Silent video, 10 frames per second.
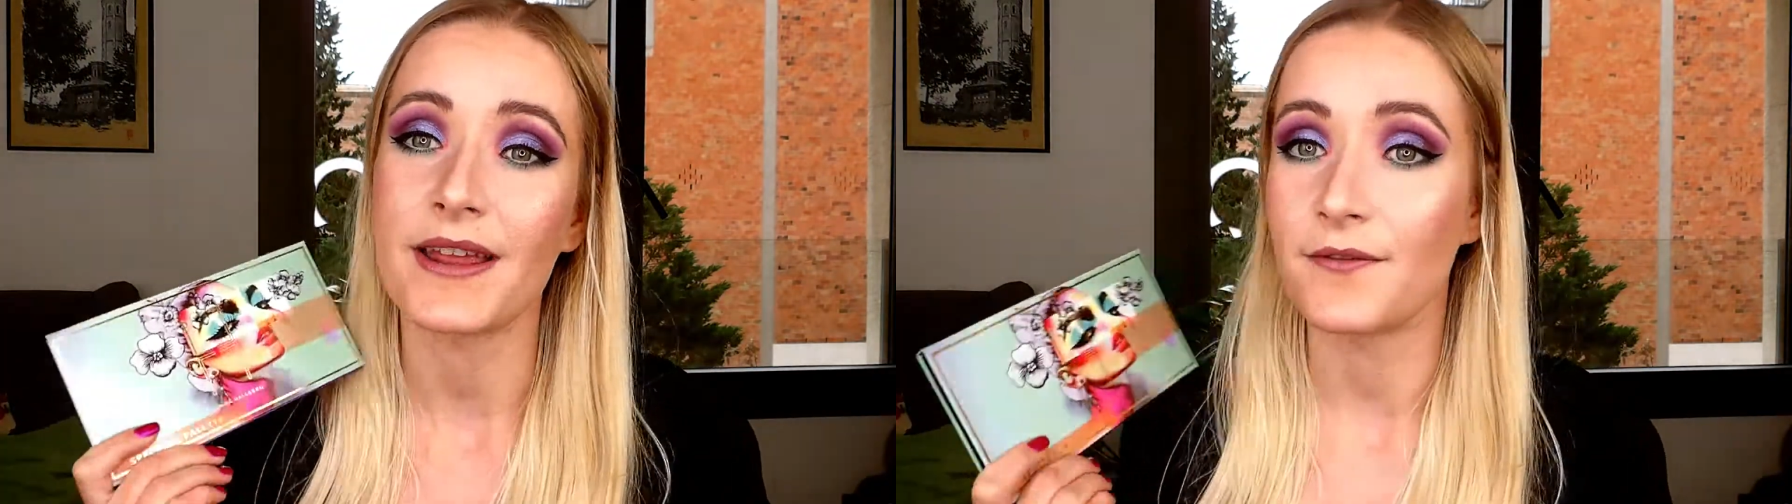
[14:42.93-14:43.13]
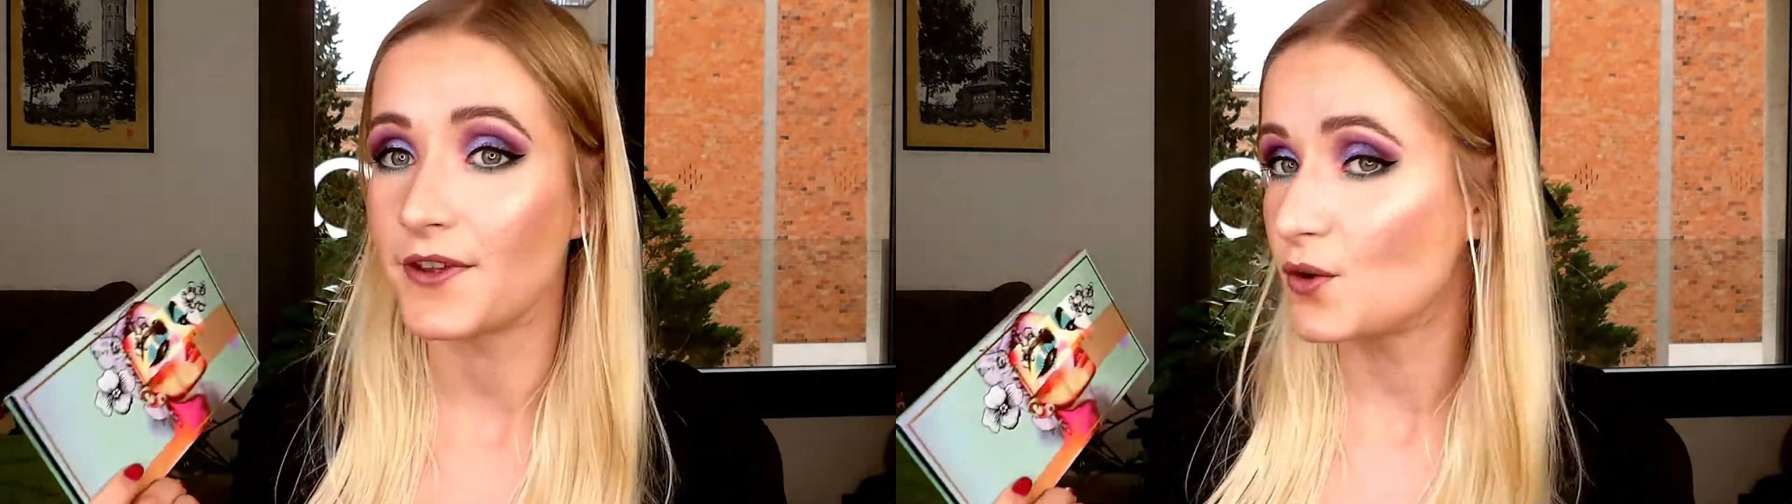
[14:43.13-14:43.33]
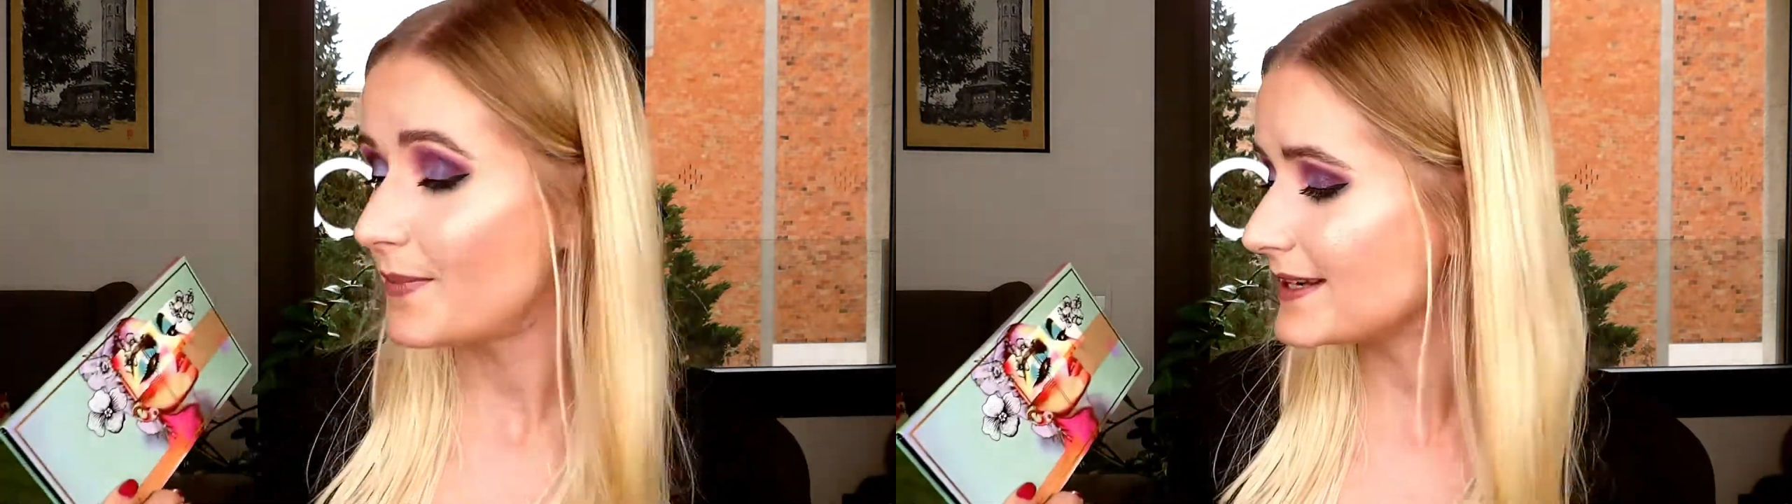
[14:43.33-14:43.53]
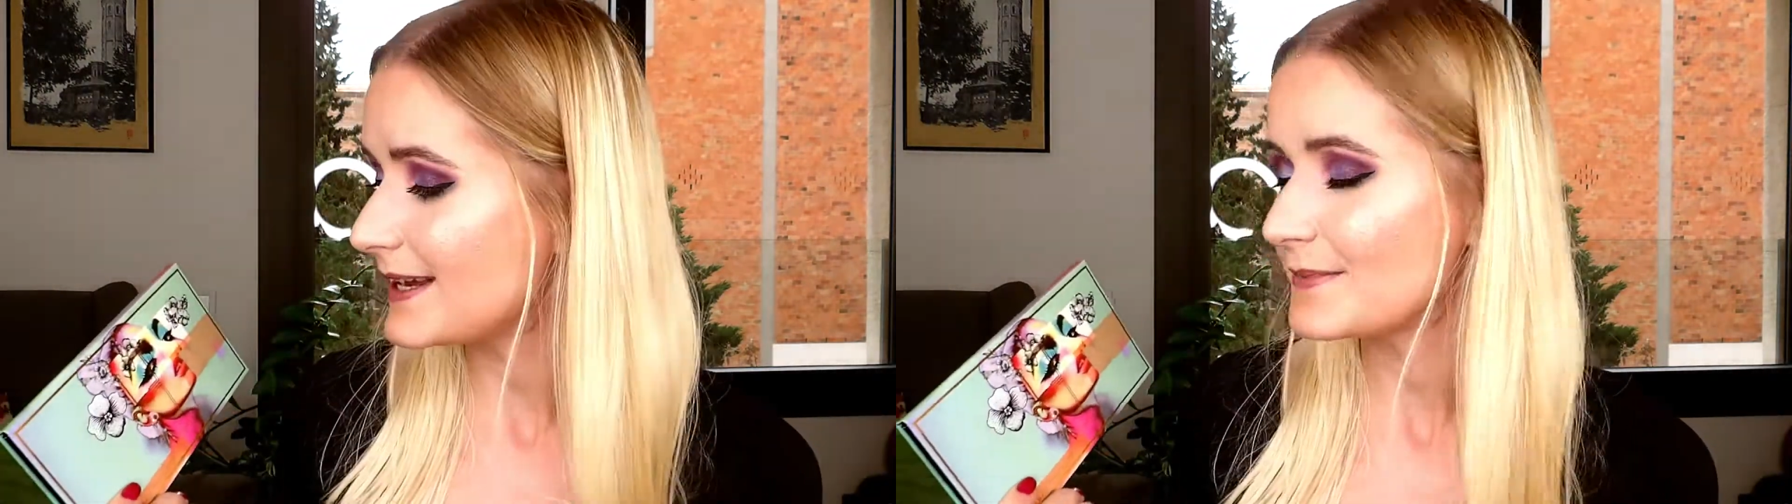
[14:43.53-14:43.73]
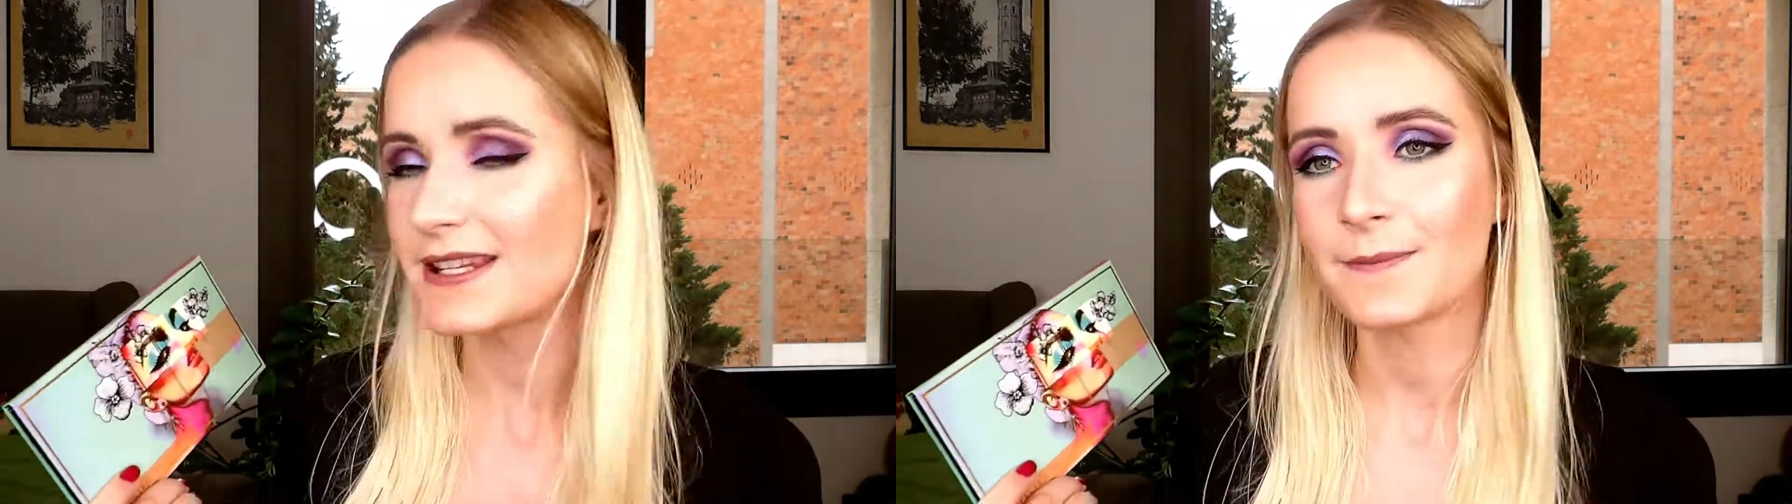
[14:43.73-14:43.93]
if you picked
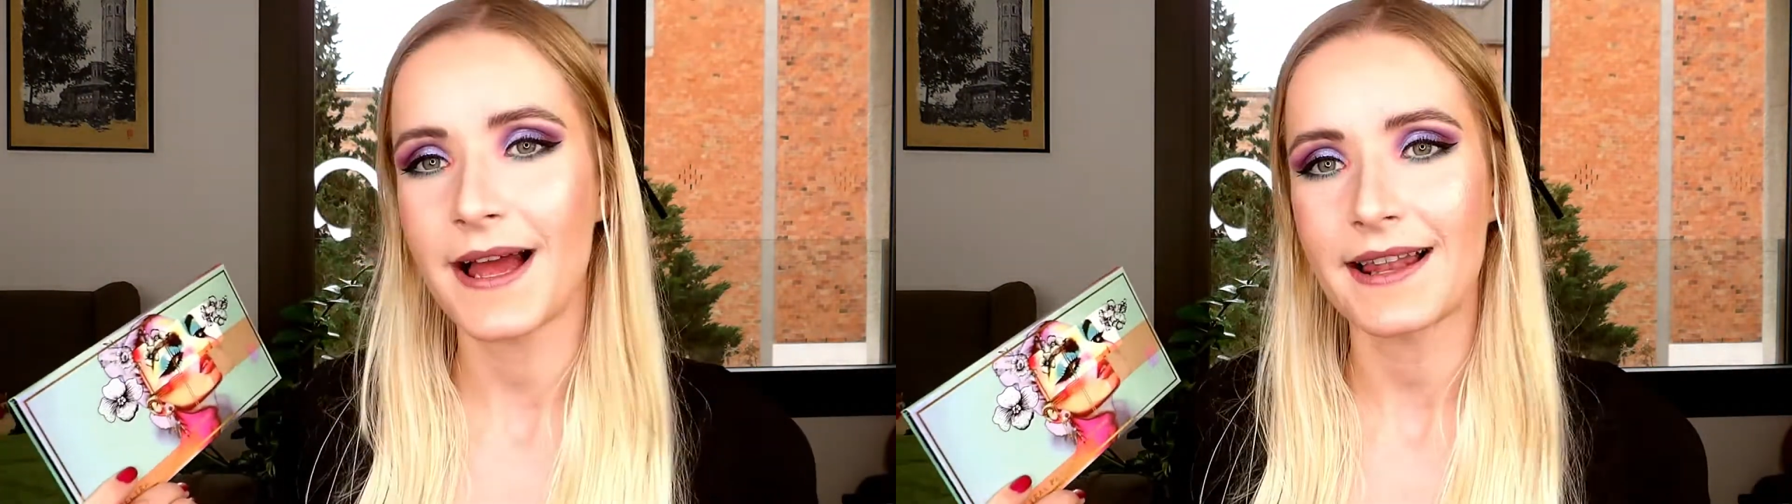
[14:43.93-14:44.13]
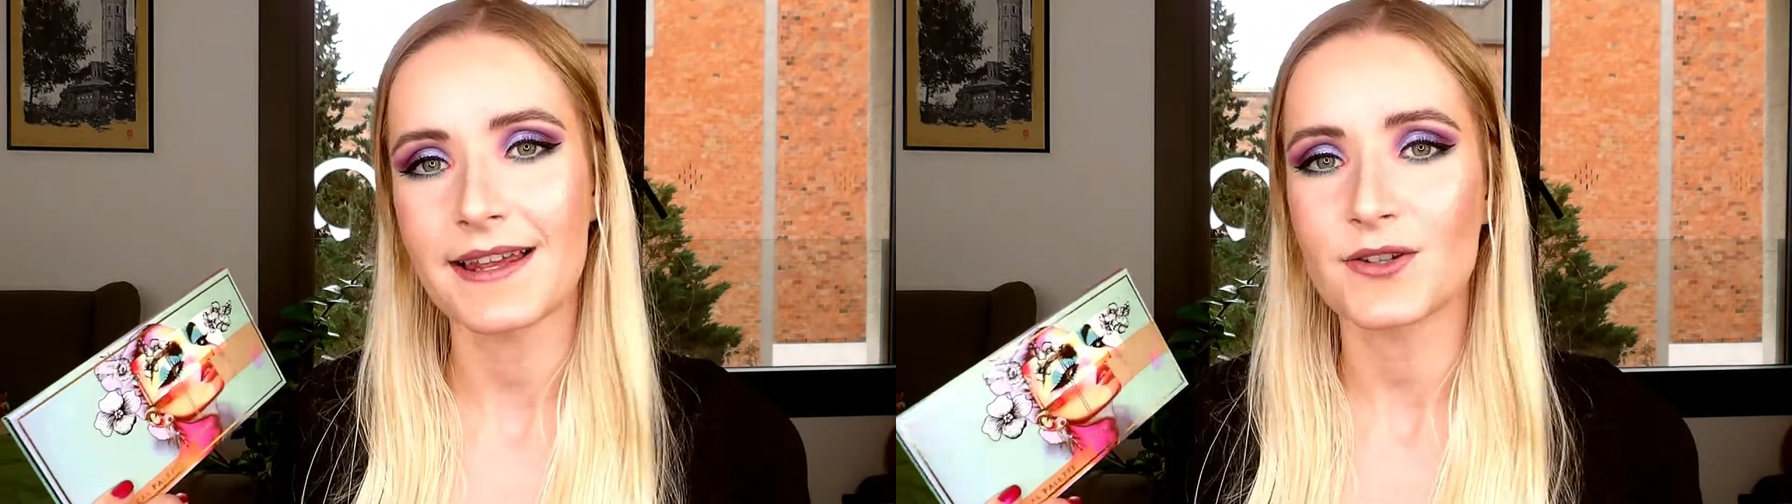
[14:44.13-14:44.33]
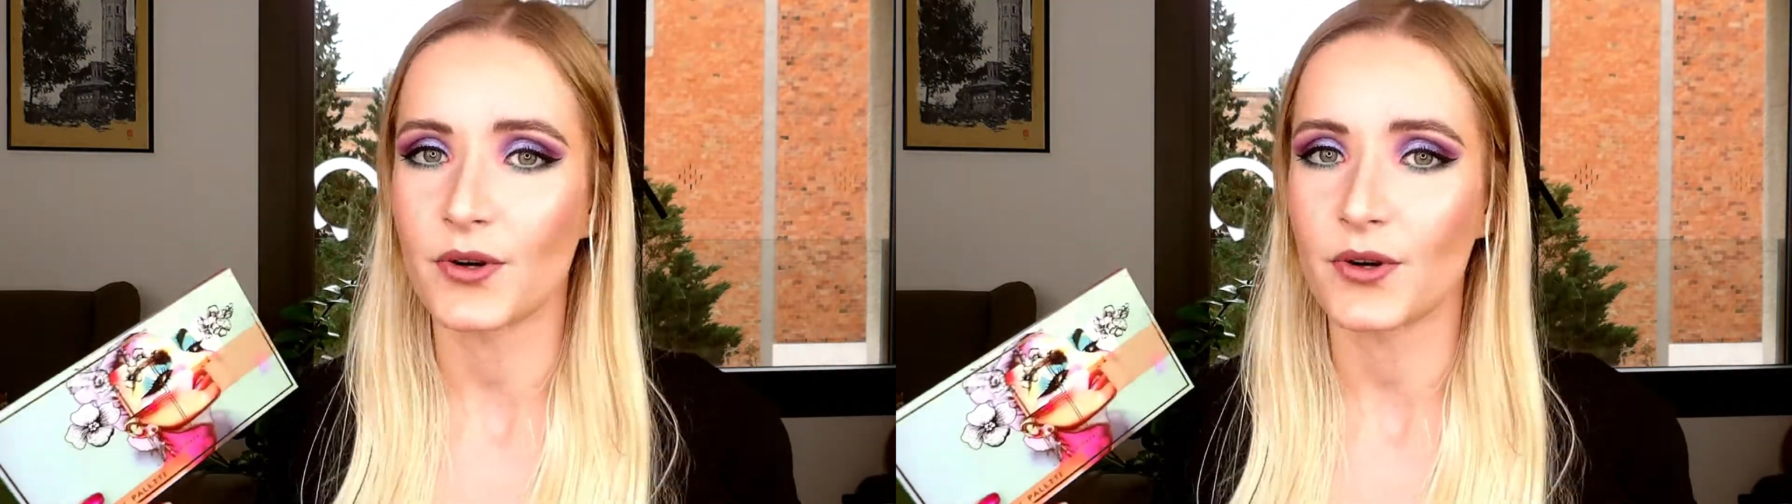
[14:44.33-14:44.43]
up this palette,